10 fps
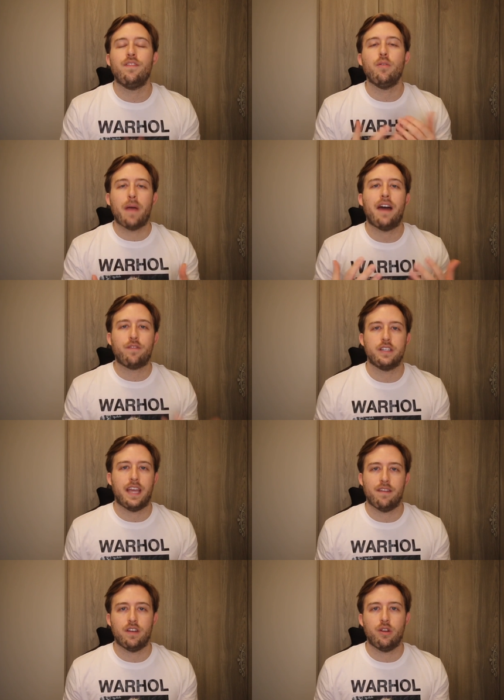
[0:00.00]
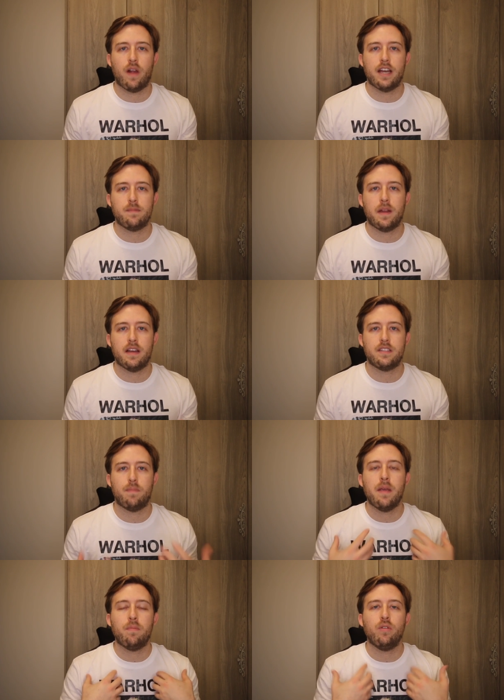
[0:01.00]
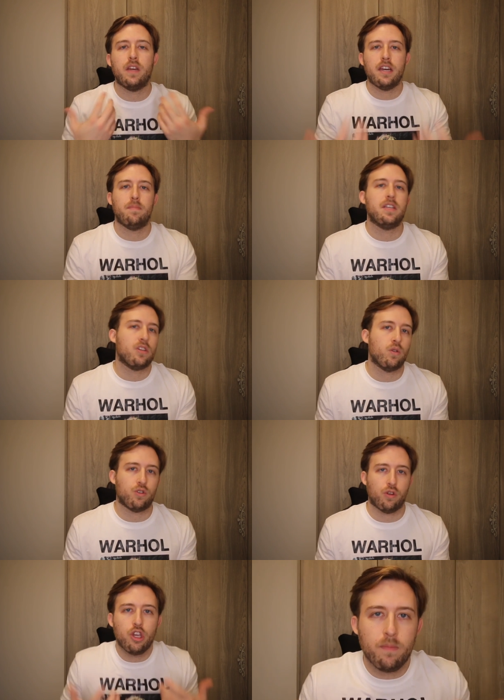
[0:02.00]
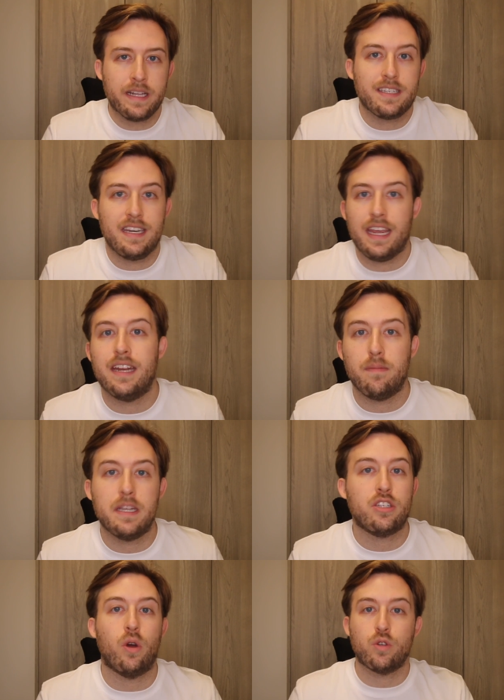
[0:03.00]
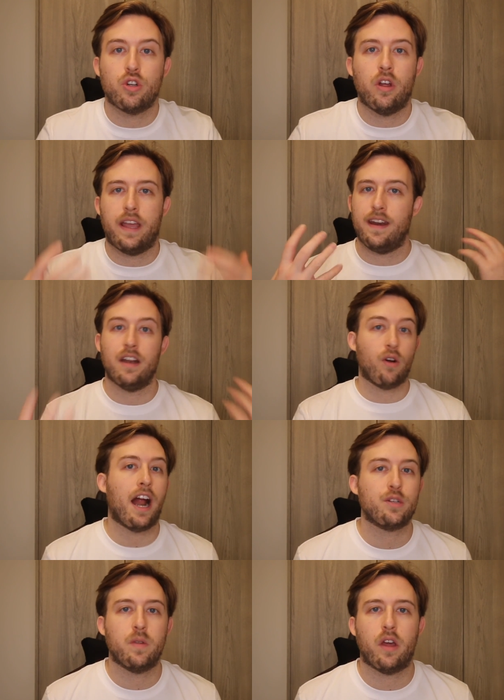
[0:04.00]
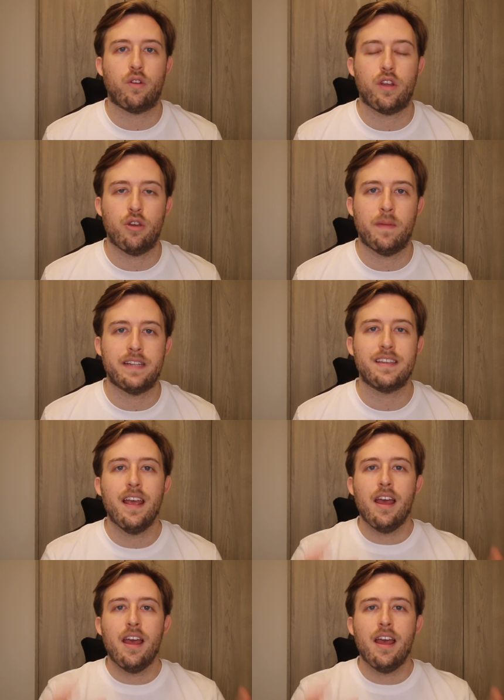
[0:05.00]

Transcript: I feel bad for David, you guys, because people need to be social. Humans need to be social and interact with other humans.